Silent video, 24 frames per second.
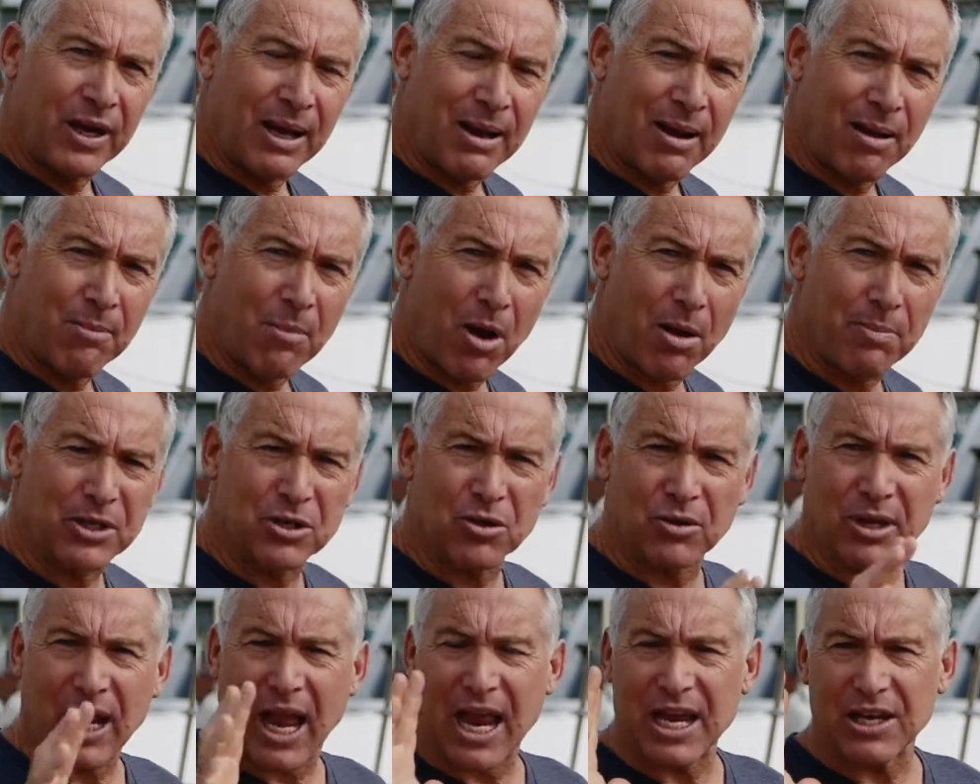I might be
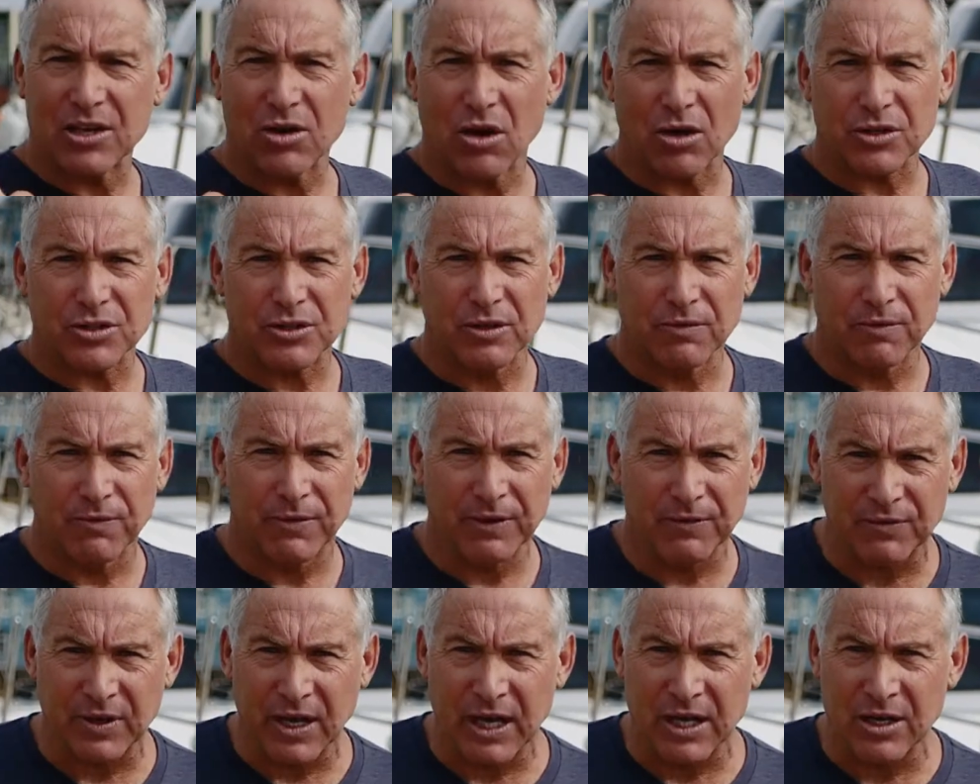doing 8 knots in
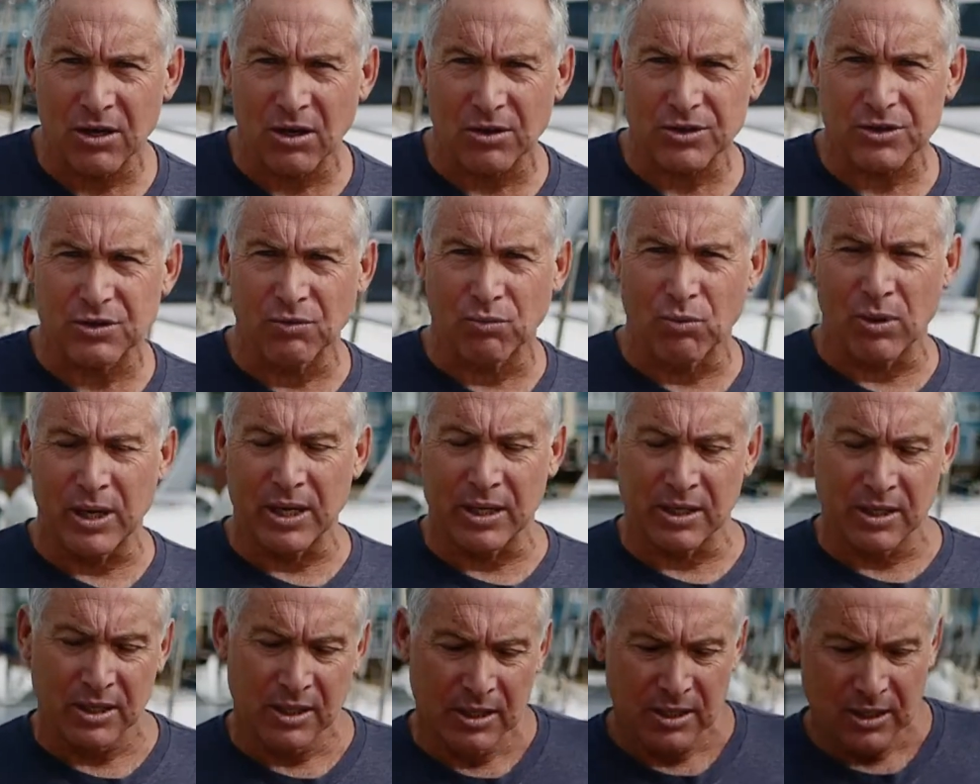15 knots of
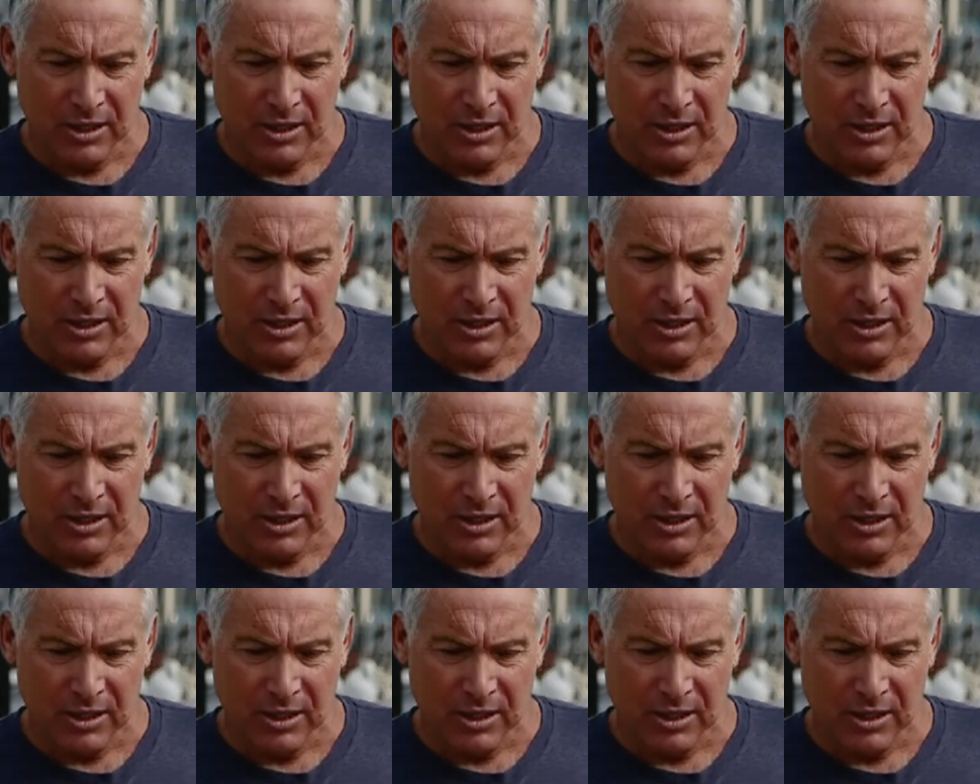wind.